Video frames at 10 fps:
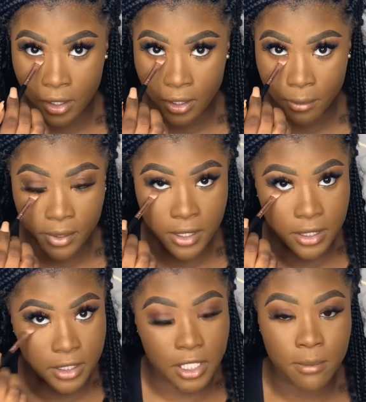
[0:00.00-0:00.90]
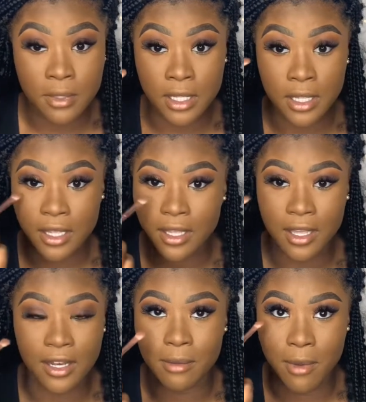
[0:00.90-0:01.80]
putting something
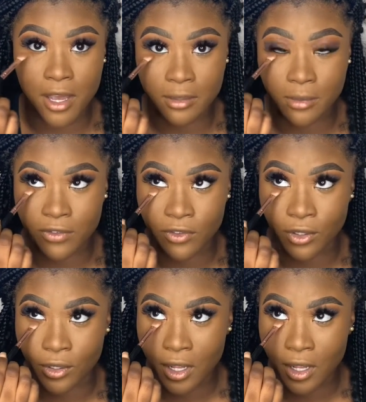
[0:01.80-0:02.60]
in the bottom of your